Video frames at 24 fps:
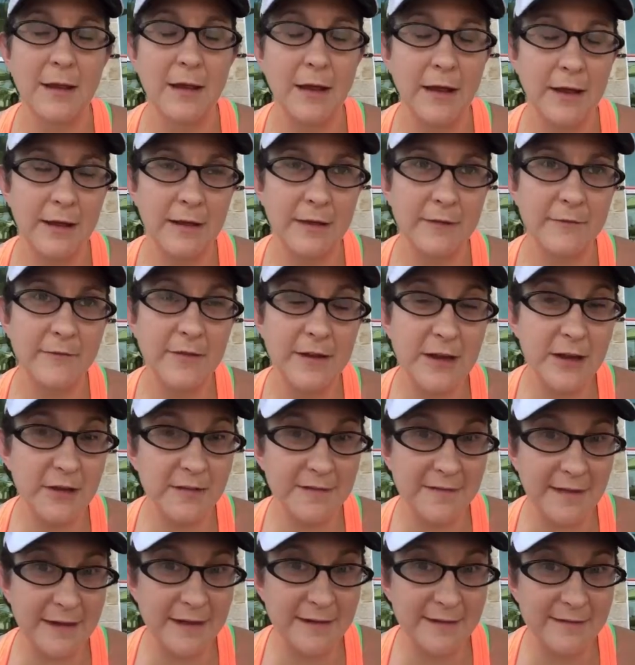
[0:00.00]

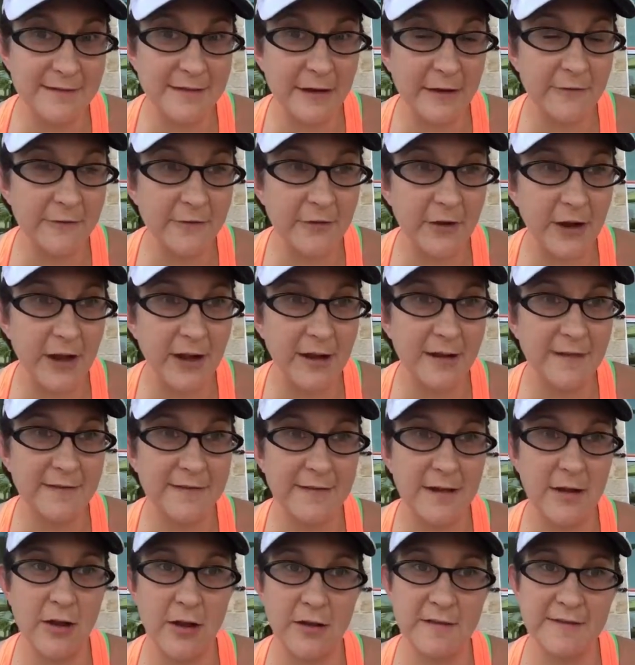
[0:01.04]
videos that he's done for us.
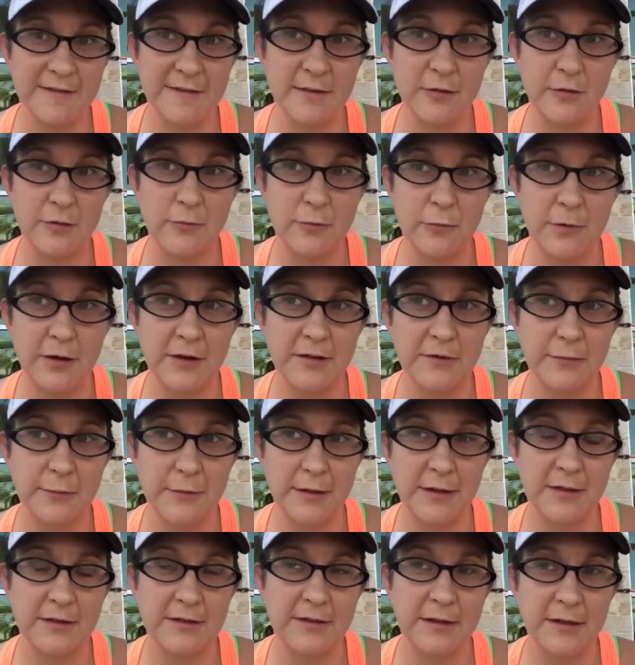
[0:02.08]
He also worked
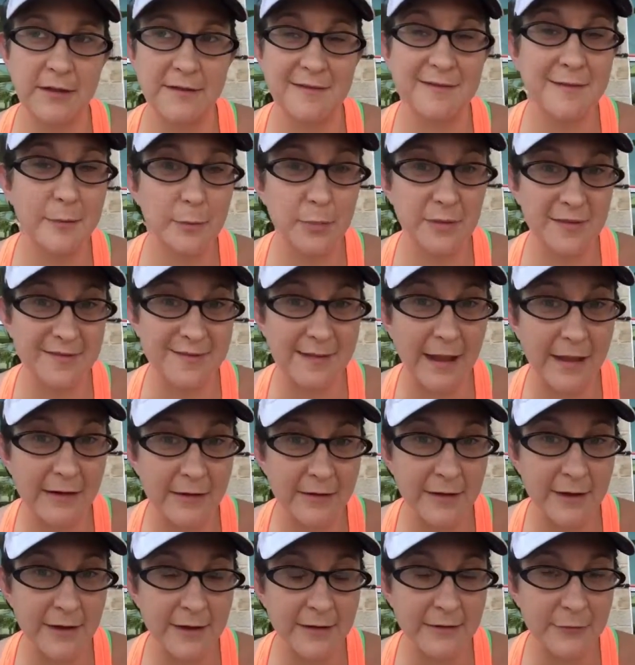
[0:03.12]
with Super
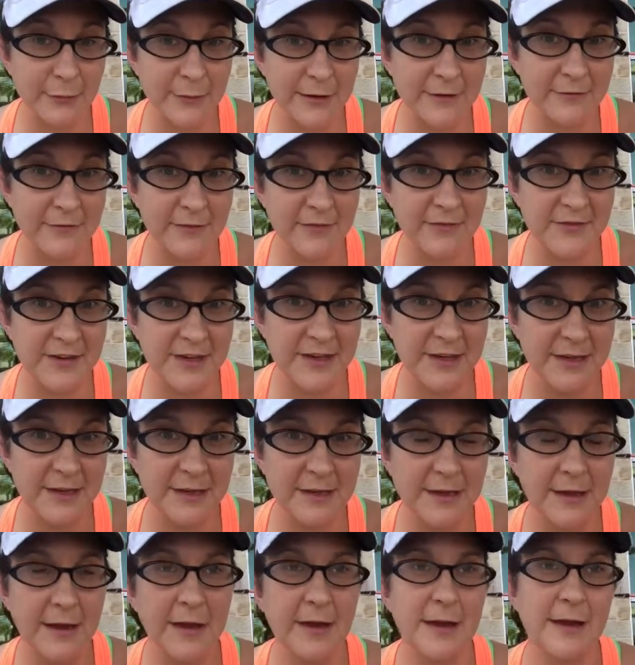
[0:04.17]
Saturday in
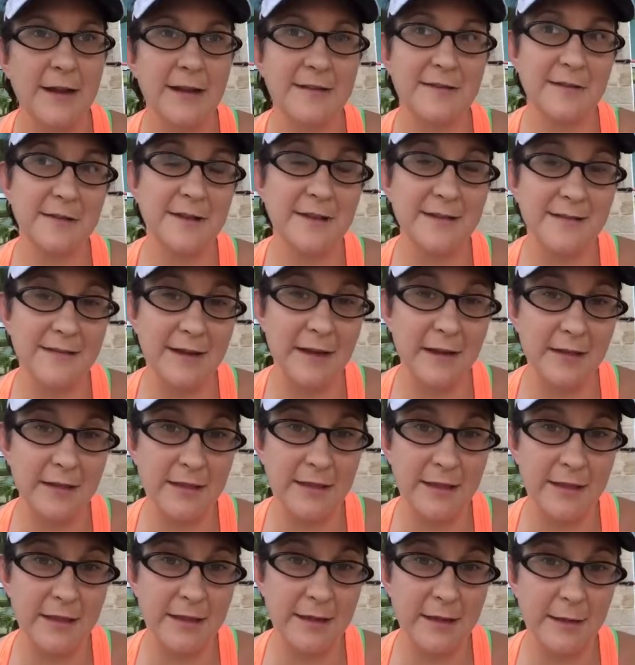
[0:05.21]
2015, so he's in
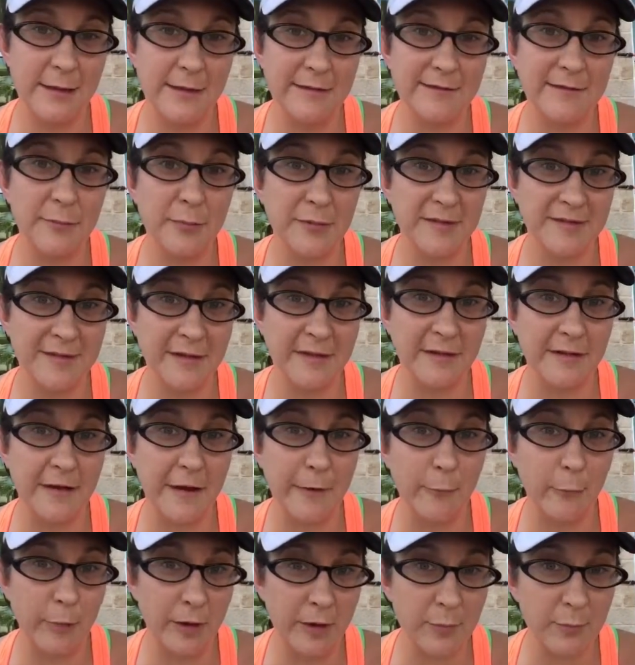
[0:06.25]
the Super
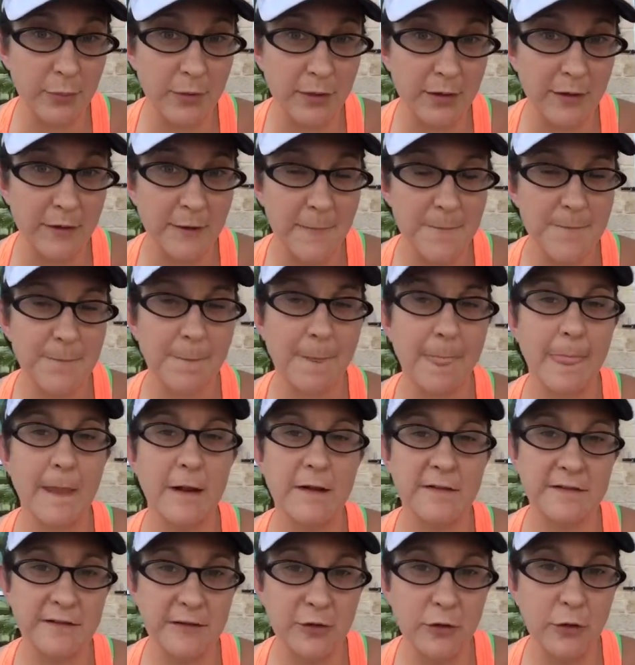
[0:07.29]
Saturday workbook.
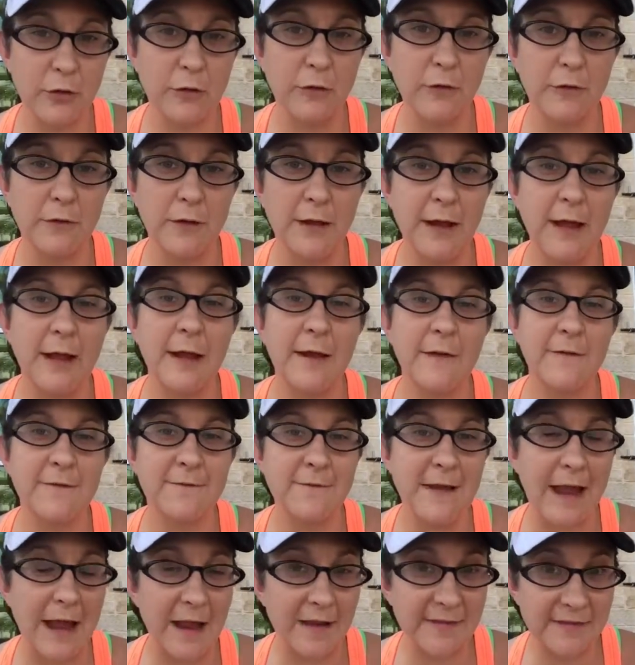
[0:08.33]
You should go
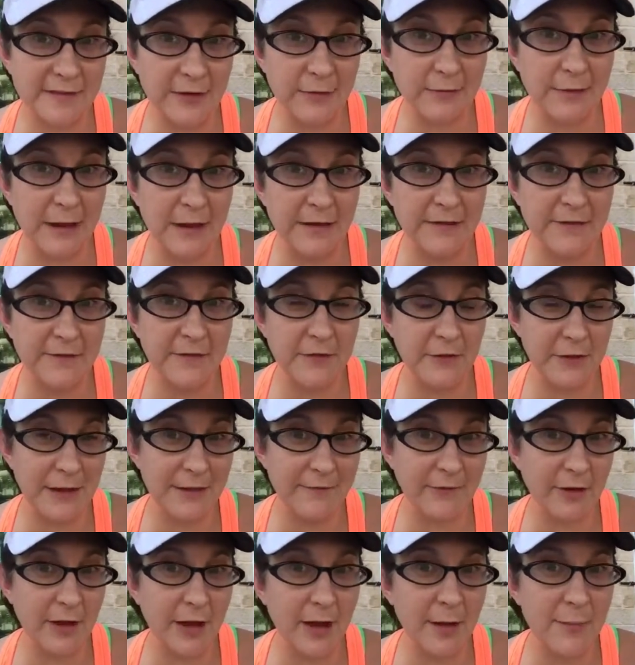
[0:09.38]
ask around if you don't
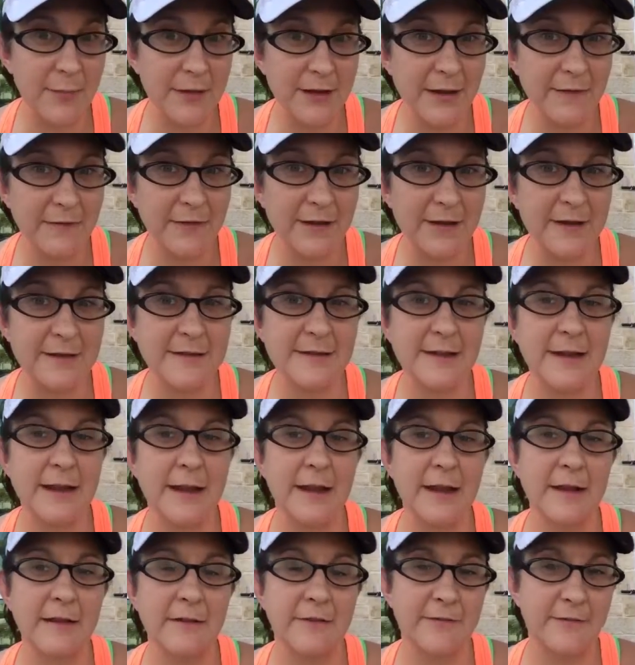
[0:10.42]
have a copy of it
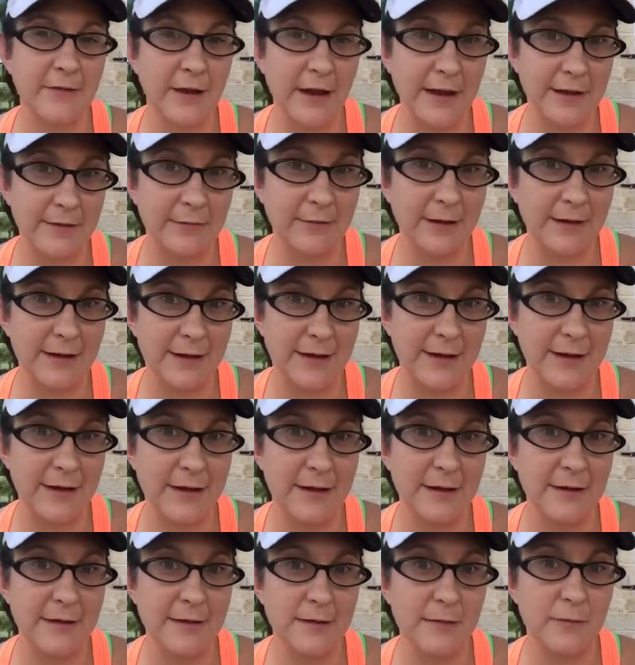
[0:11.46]
and find what
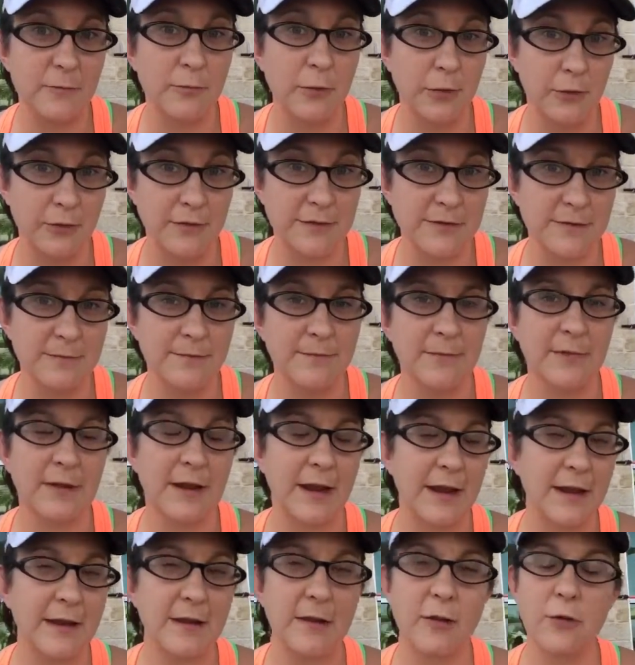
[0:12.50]
he wrote.
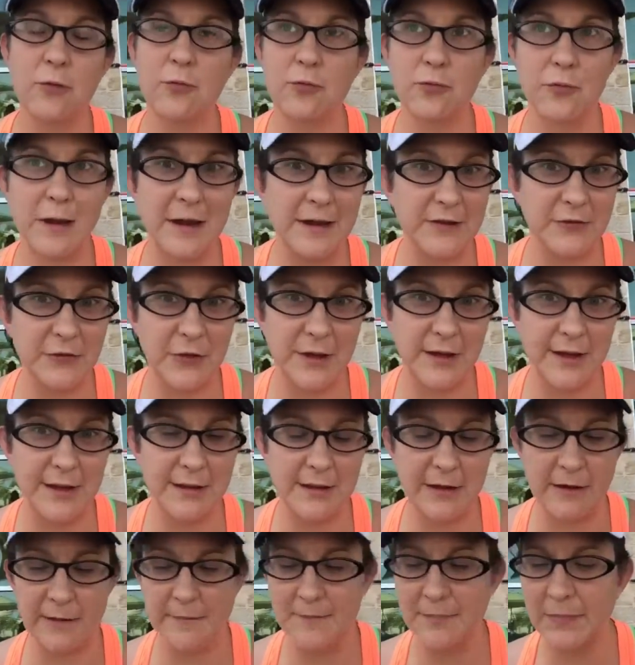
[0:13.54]
Okay, great training
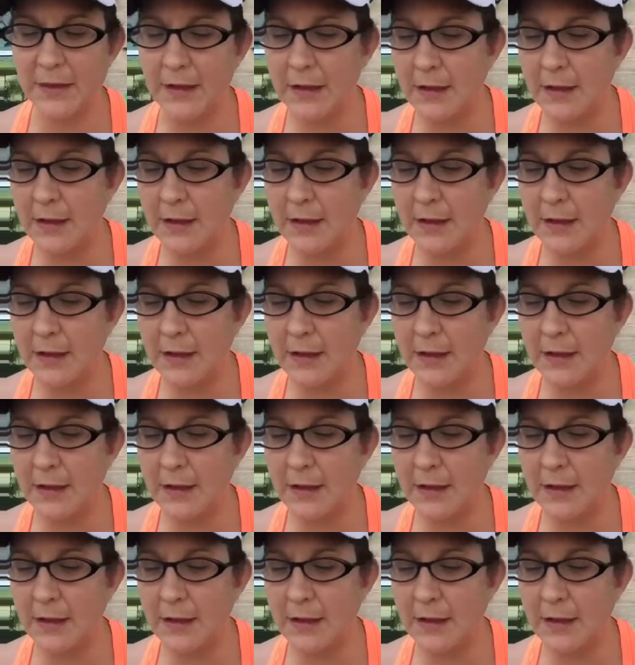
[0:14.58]
there.